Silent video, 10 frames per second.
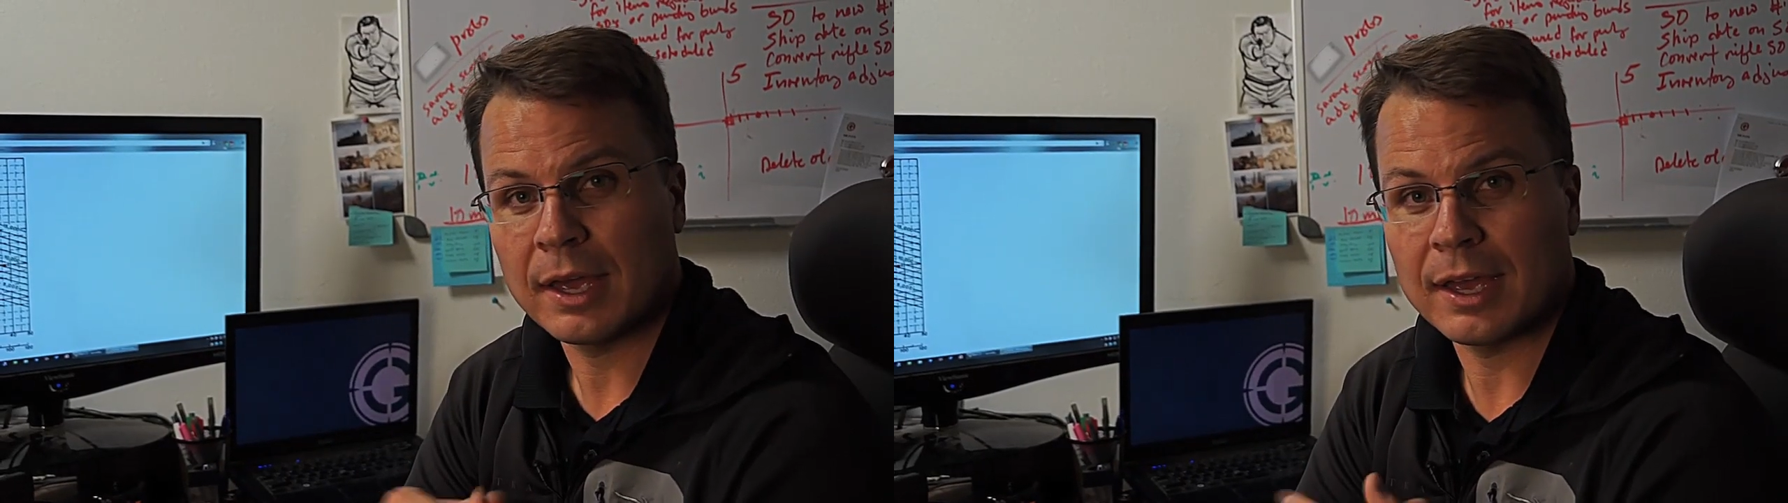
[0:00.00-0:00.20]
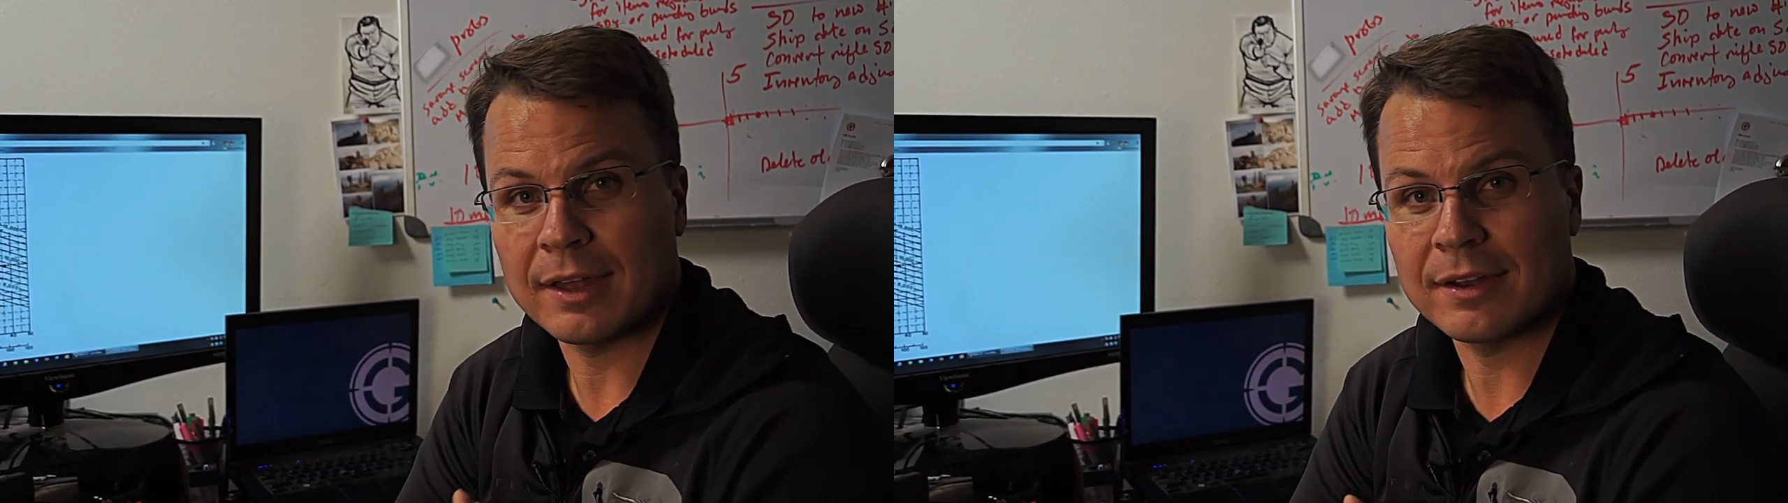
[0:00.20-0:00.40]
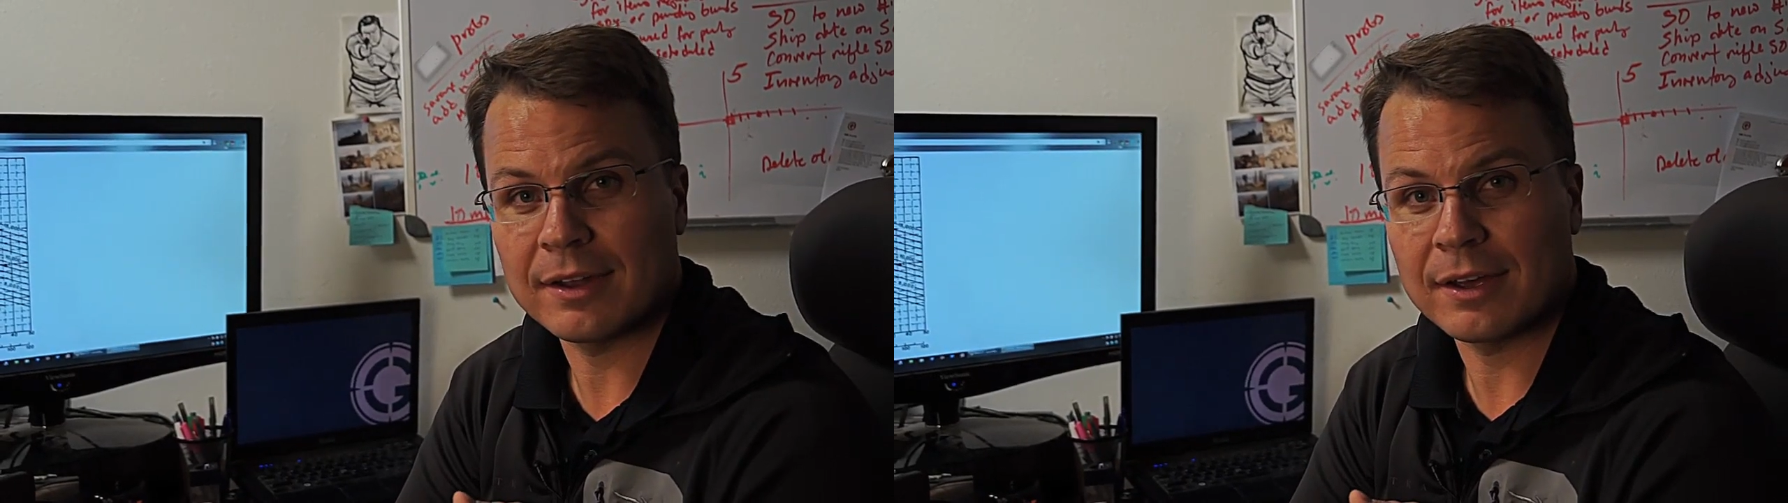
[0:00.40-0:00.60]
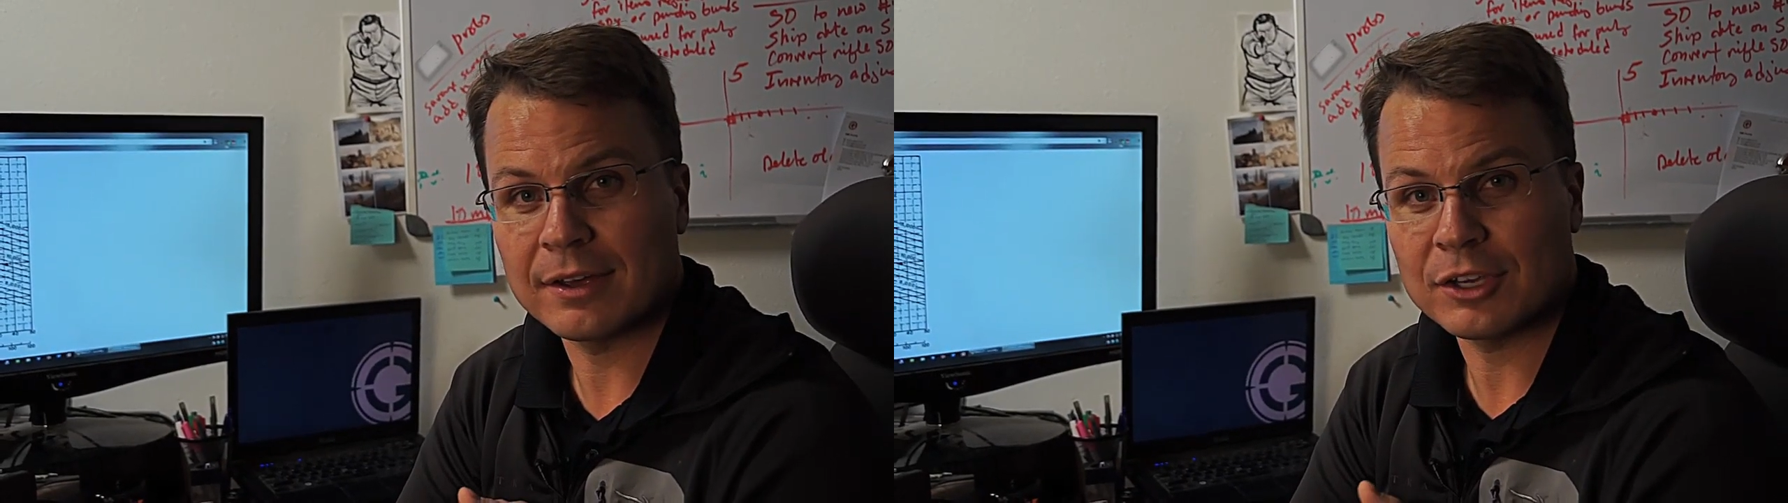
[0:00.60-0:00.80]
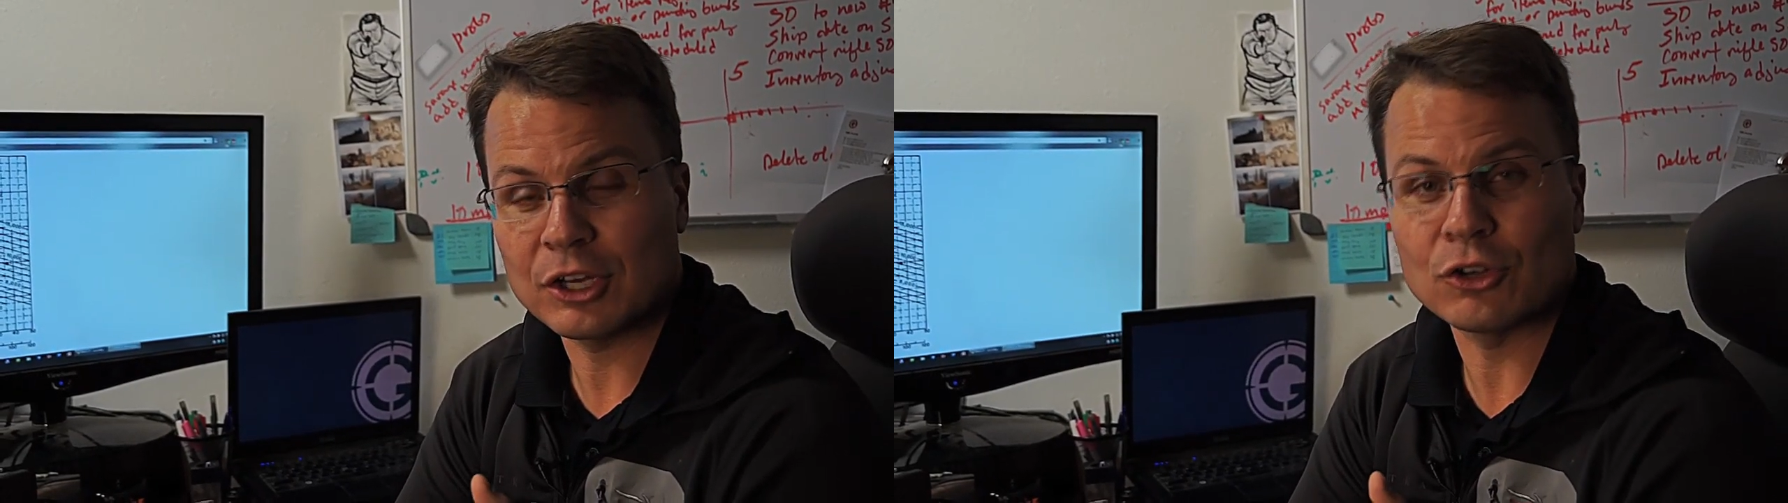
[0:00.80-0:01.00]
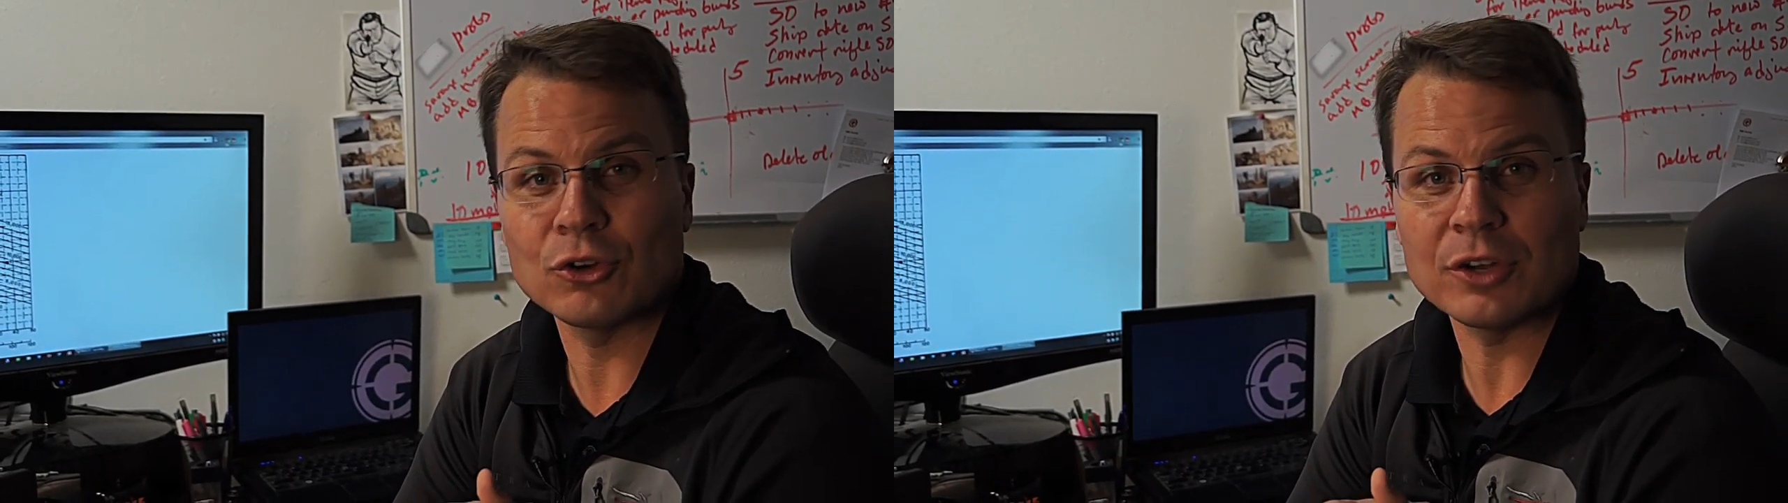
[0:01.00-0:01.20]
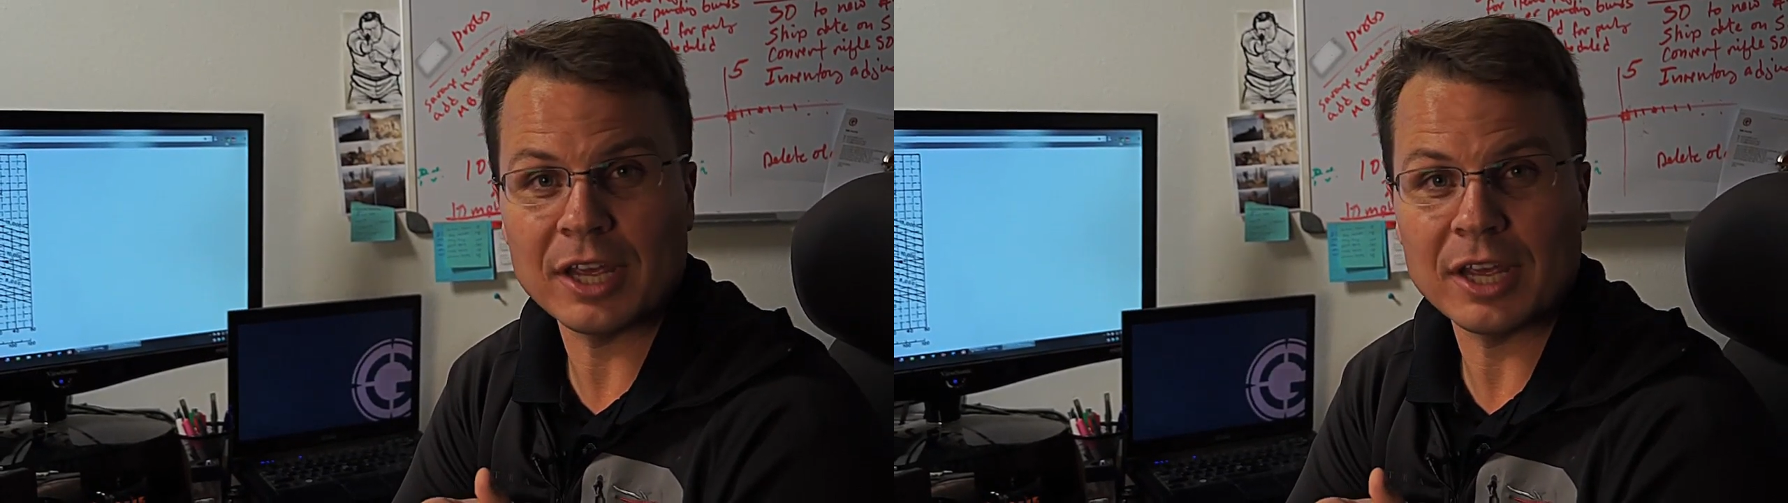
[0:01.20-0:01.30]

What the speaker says: and get good